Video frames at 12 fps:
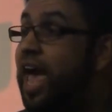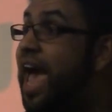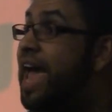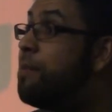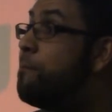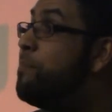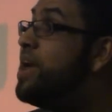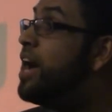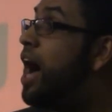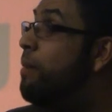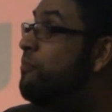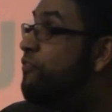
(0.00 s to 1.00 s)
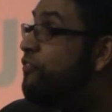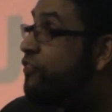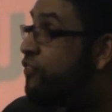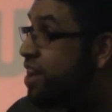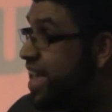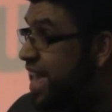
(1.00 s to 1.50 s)
and become
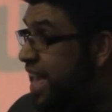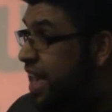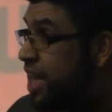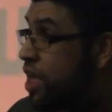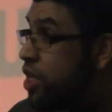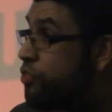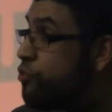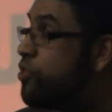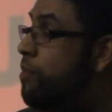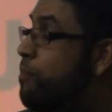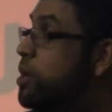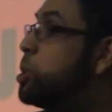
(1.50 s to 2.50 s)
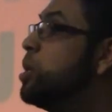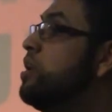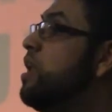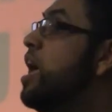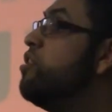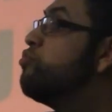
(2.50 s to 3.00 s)
free through the
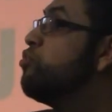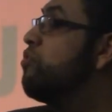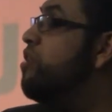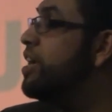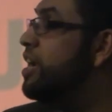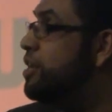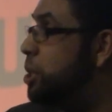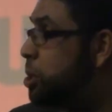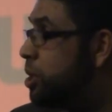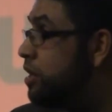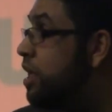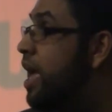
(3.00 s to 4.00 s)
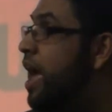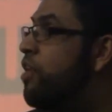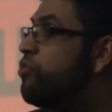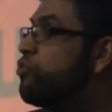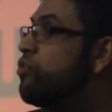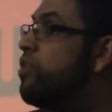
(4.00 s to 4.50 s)
mission and through the recognition
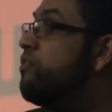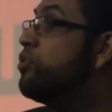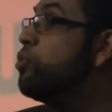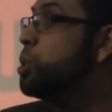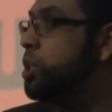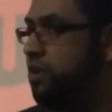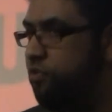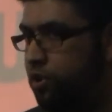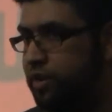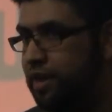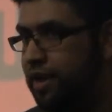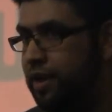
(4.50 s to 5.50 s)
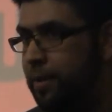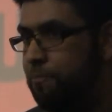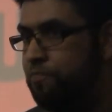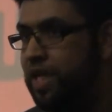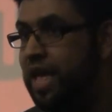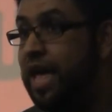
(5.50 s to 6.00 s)
and through the revolution of Hussain.
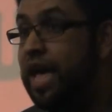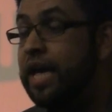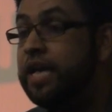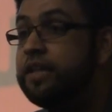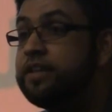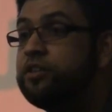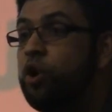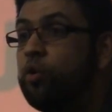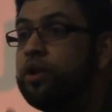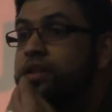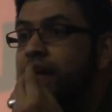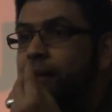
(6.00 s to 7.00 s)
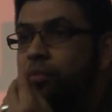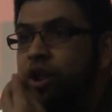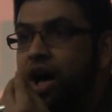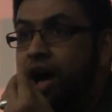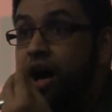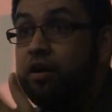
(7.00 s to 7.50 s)
He is known as
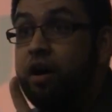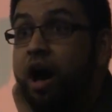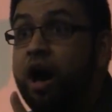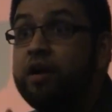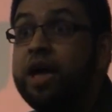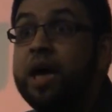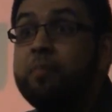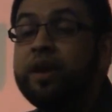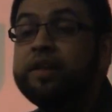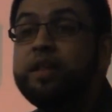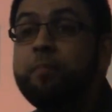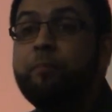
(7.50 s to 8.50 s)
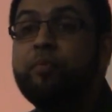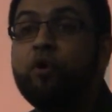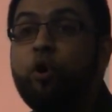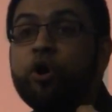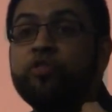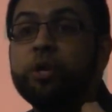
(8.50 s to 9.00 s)
Abul Ahrar because he
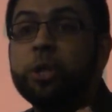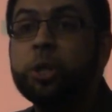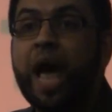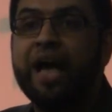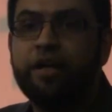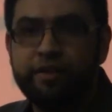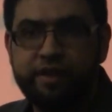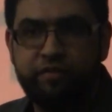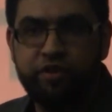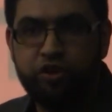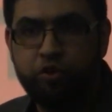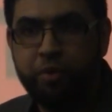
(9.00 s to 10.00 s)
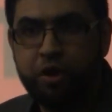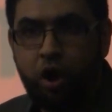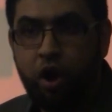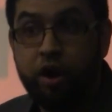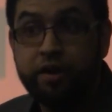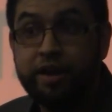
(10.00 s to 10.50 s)
broke the shackles of the human
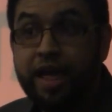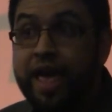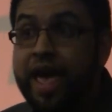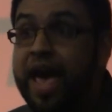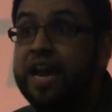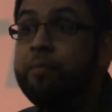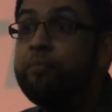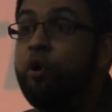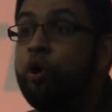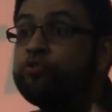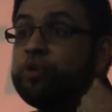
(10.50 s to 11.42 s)
heart and he broke